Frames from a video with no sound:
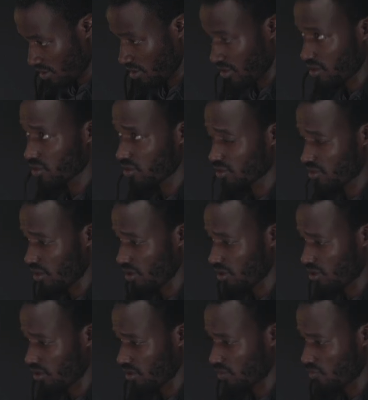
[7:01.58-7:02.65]
Oh, it's quite
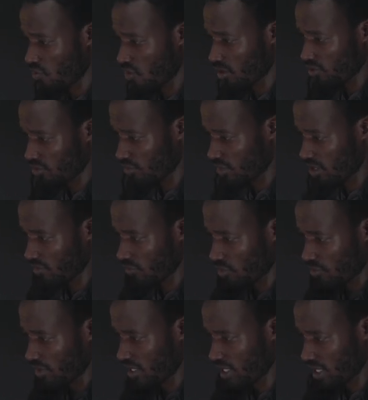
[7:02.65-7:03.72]
got some work
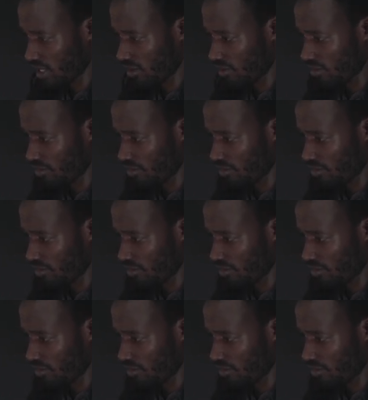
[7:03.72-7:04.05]
to be done